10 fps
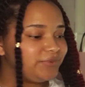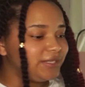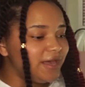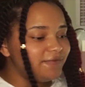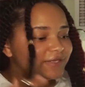We
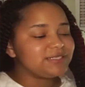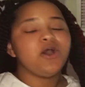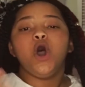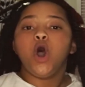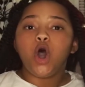love it.
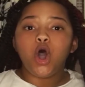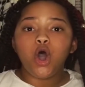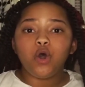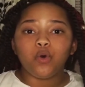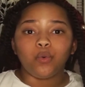
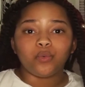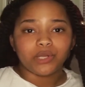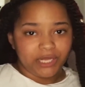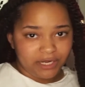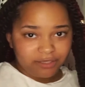Oh,
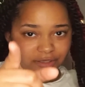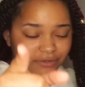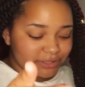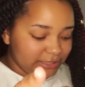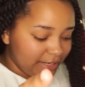another
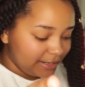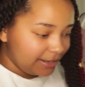lotion that I